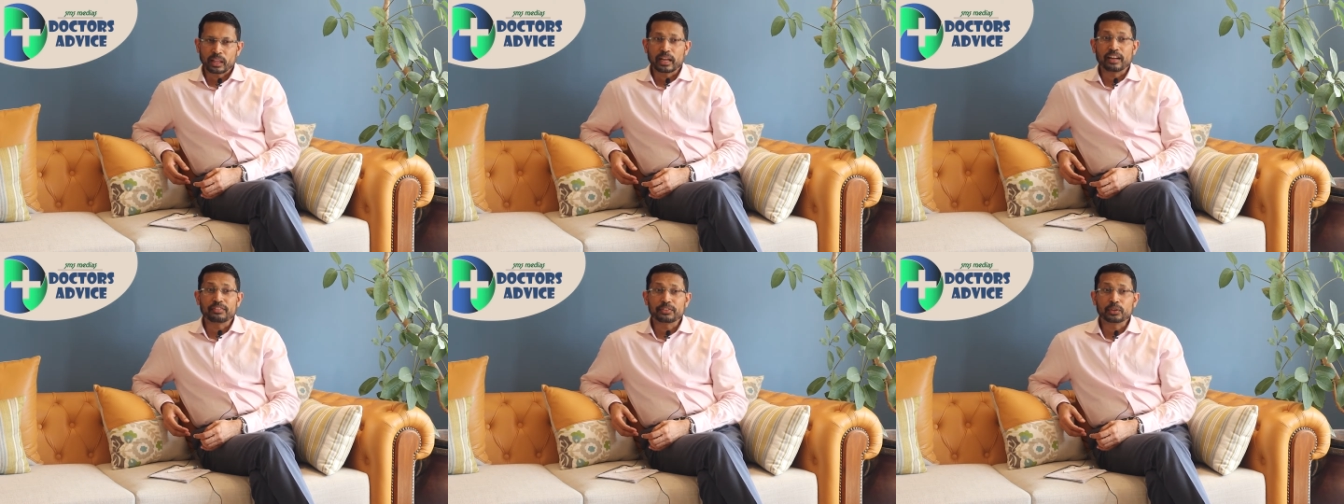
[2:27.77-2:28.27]

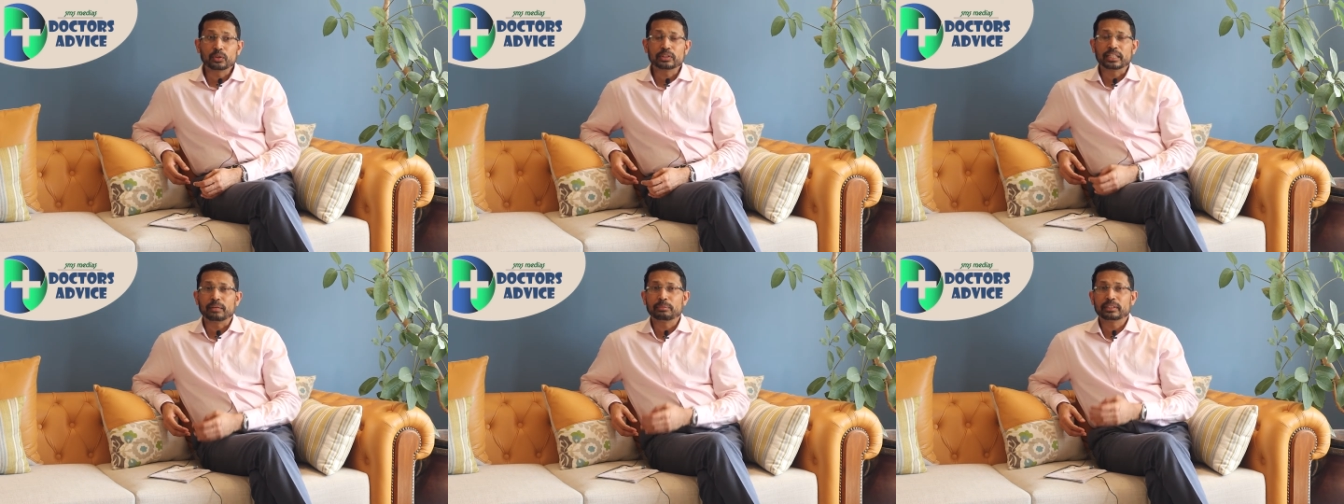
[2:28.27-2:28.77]
Of
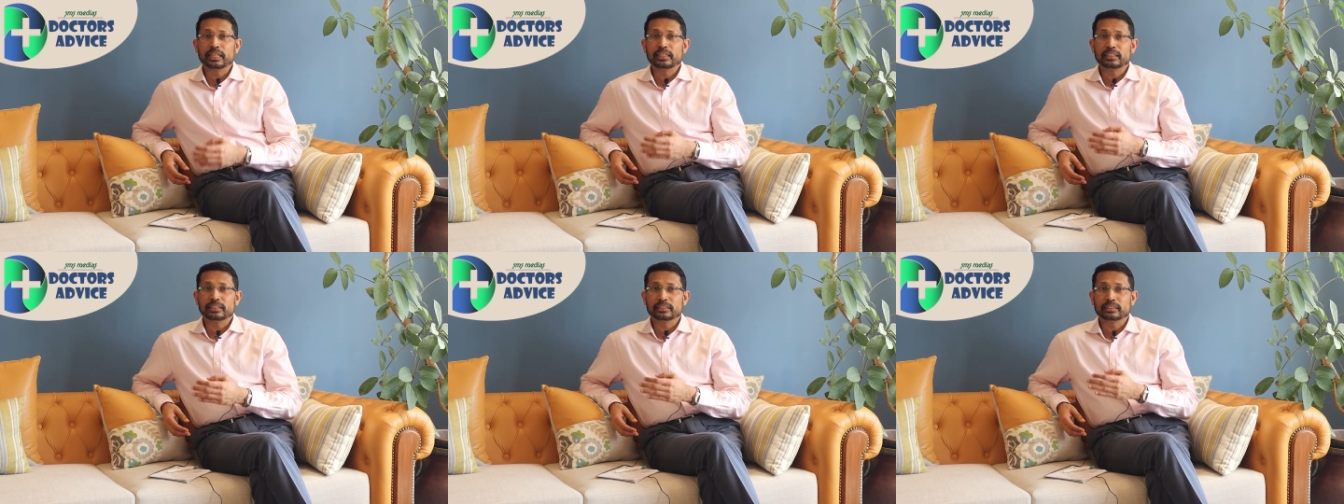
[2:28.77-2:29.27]
course,
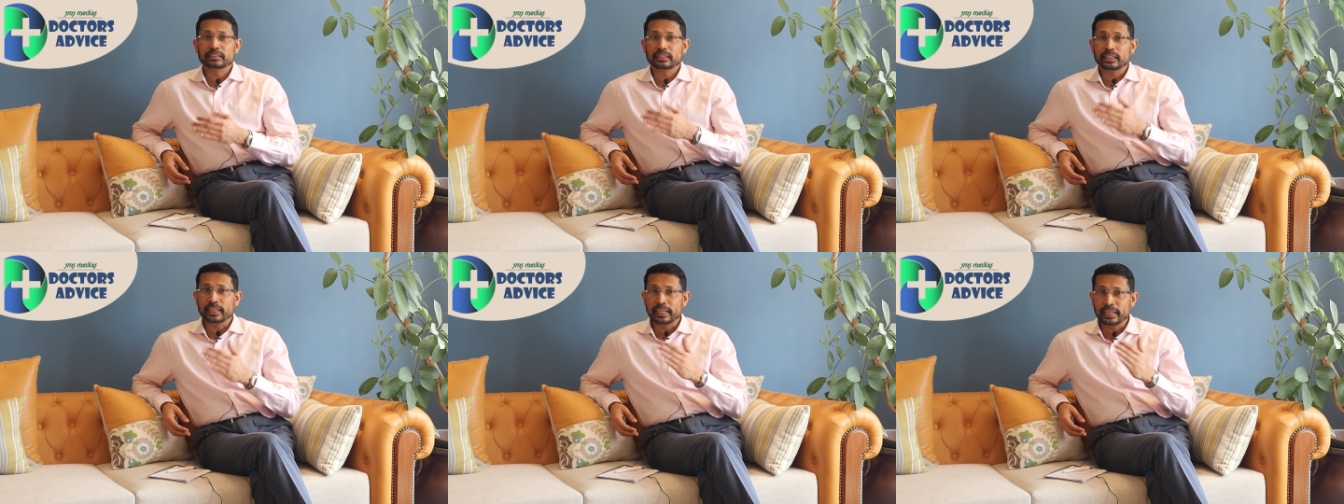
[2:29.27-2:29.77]
hepatitis
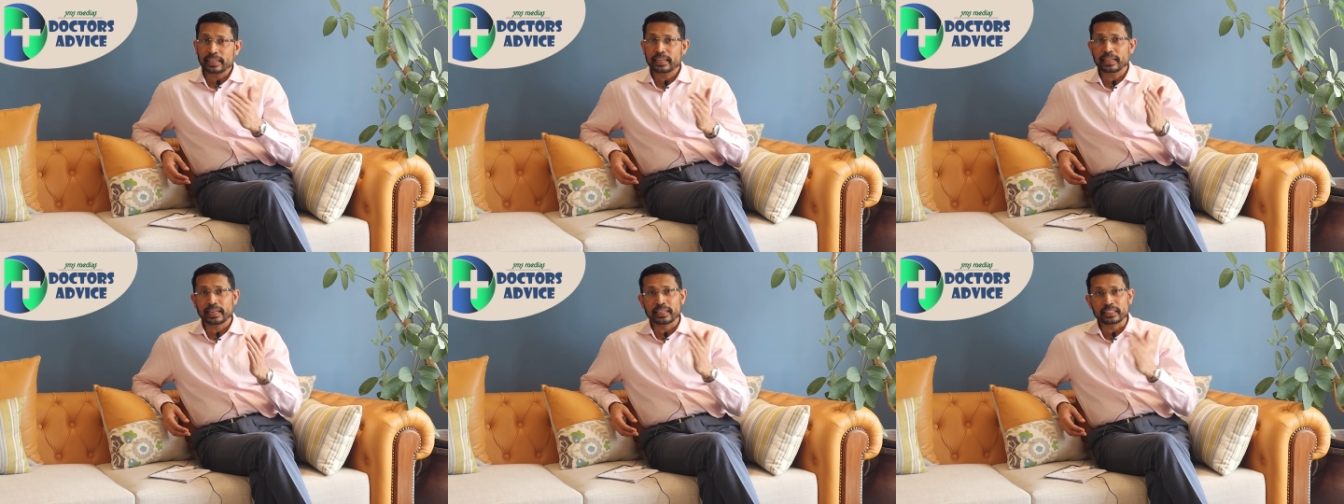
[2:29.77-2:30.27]

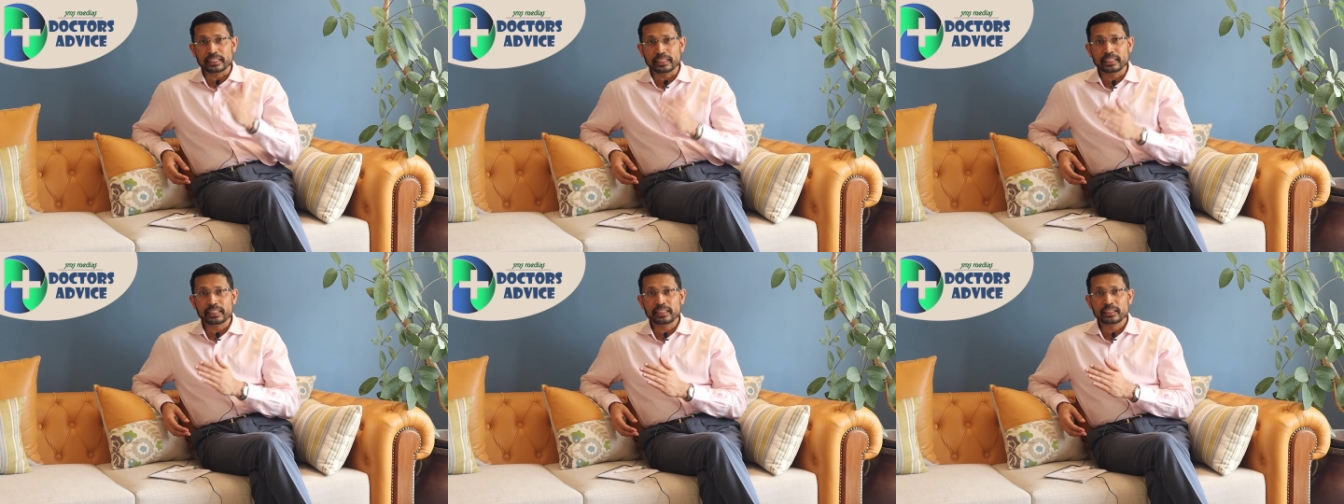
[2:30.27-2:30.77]
A and
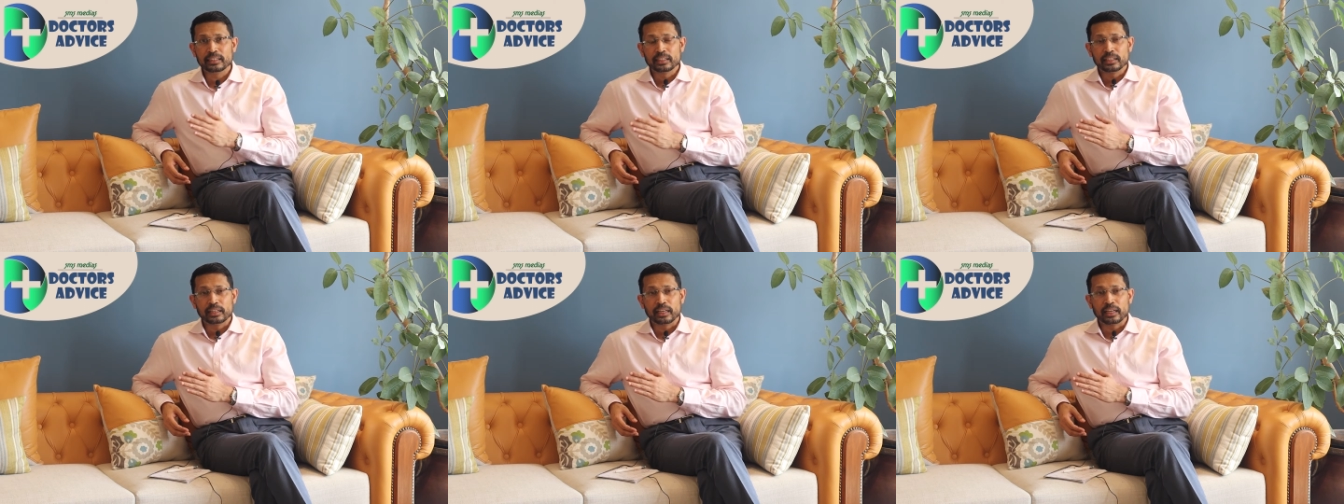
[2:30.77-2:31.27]
E
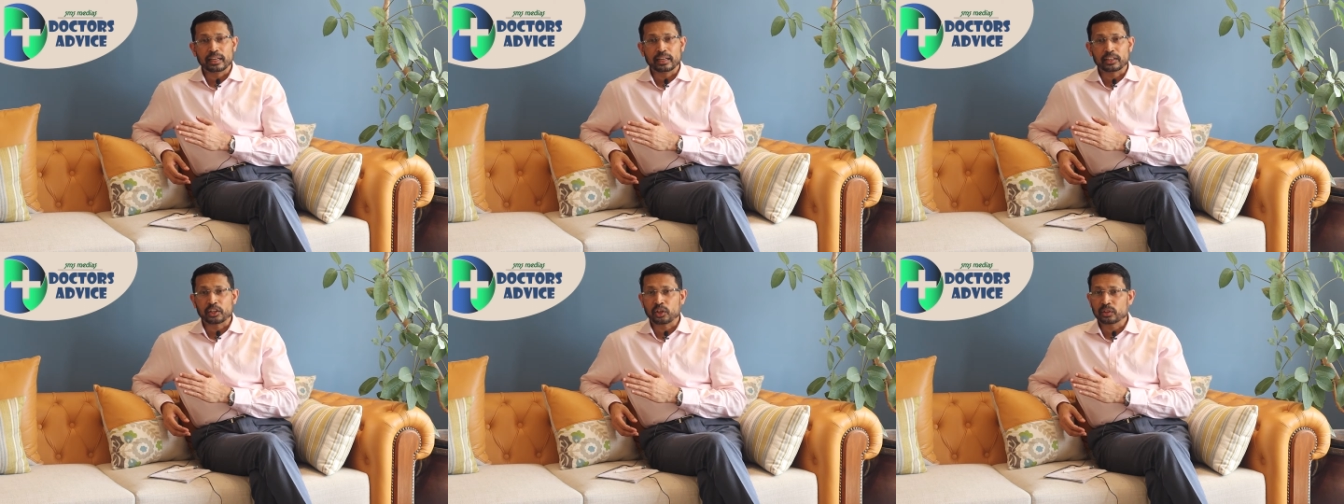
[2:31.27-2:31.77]

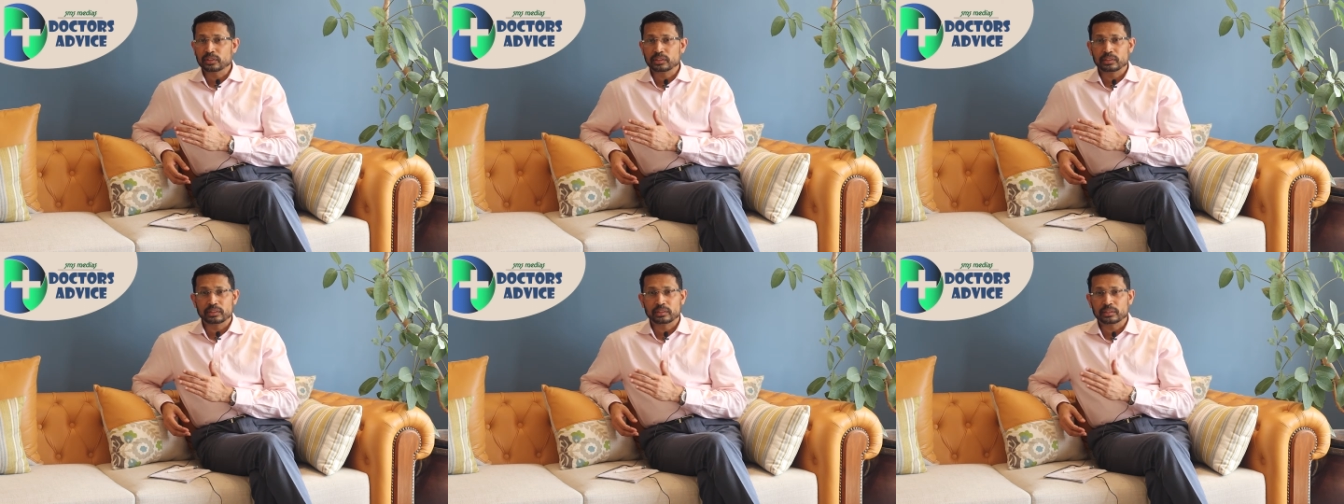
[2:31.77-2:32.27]

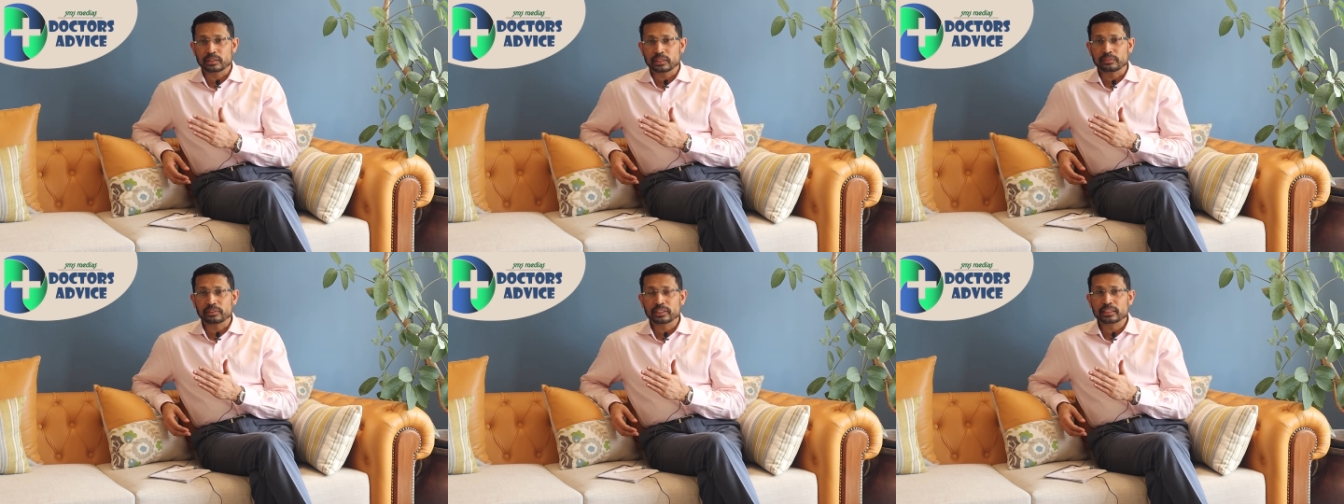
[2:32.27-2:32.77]
causes
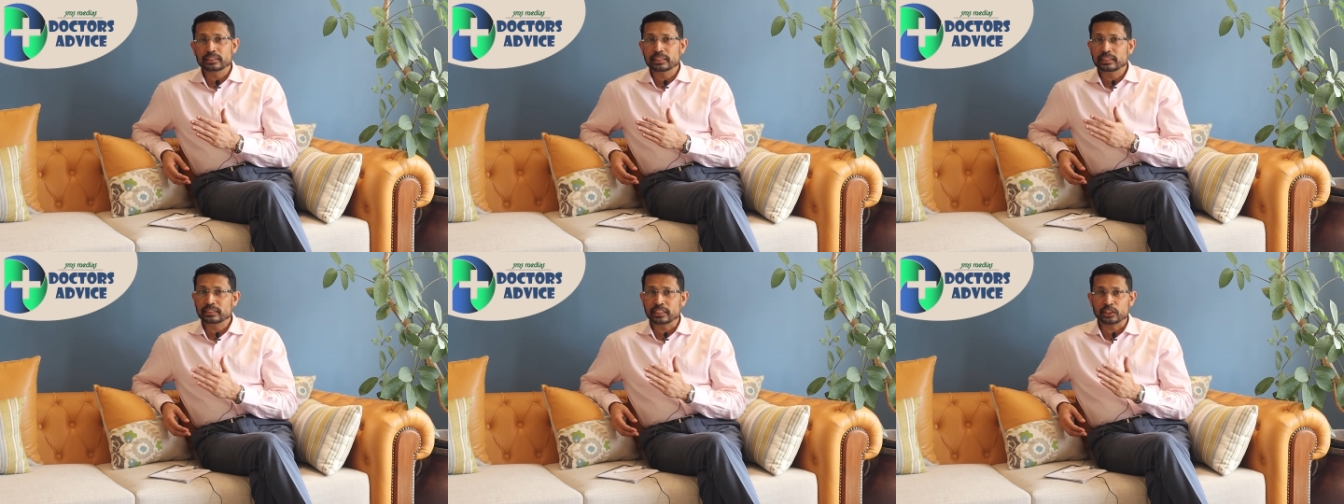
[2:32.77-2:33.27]
liver
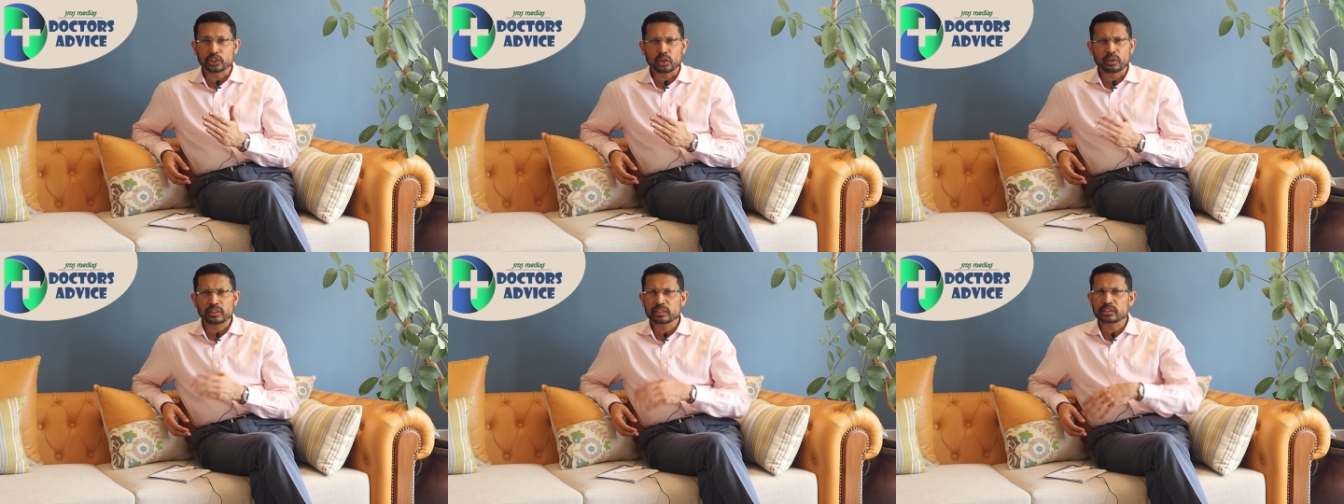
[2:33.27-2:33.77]
disease and
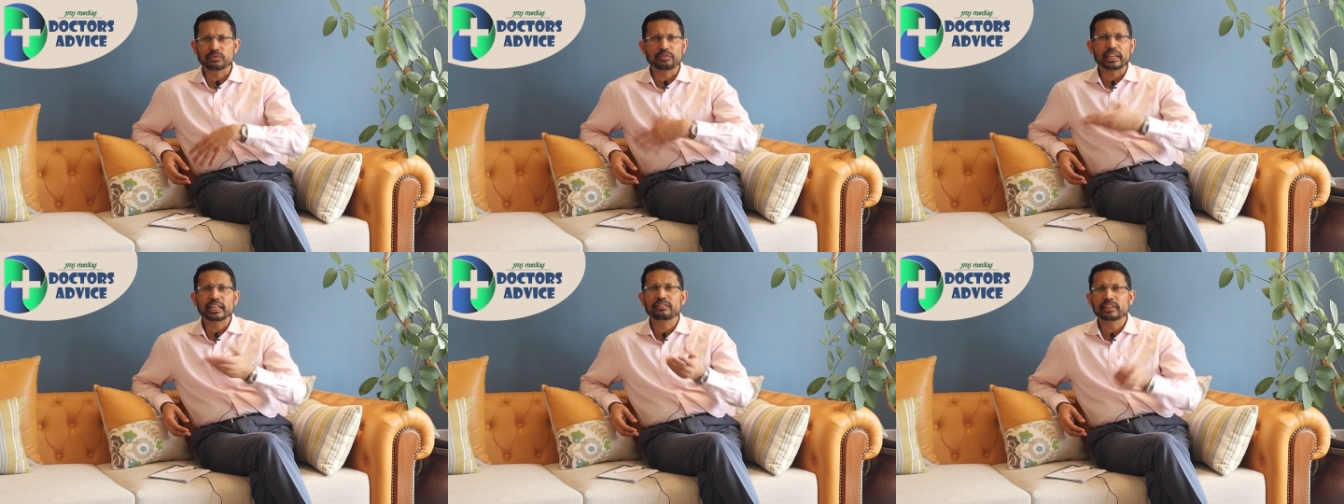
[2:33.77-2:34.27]
jaundice
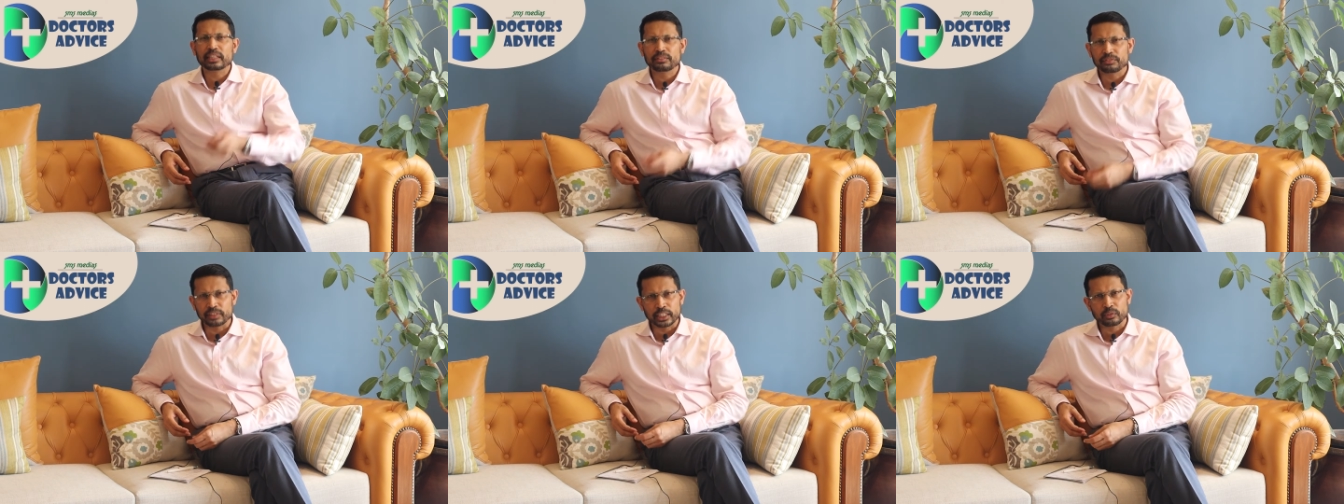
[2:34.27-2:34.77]
very, very
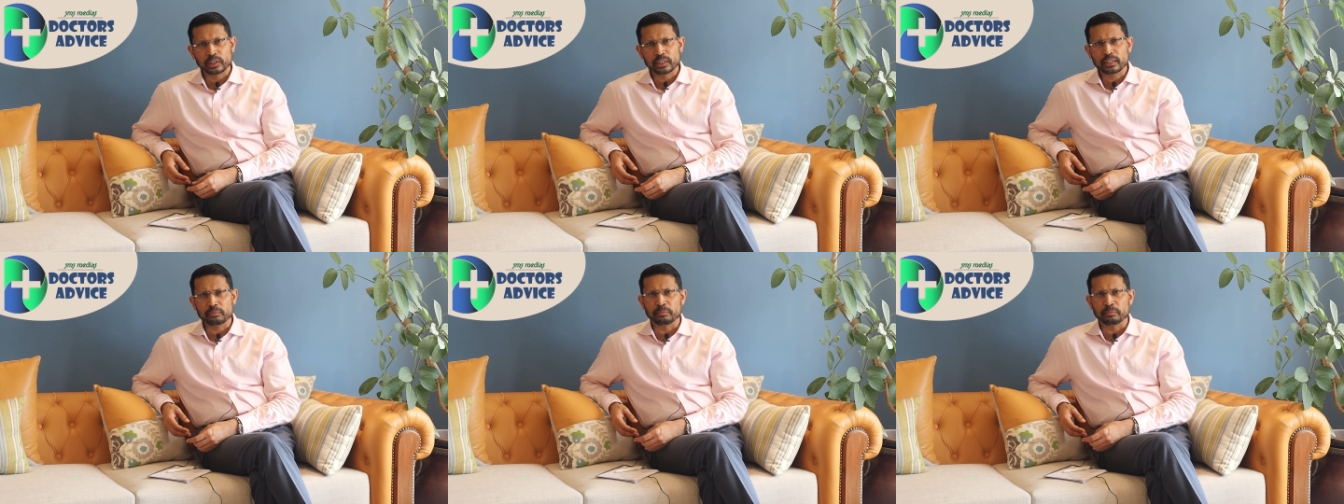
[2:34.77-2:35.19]
frequently.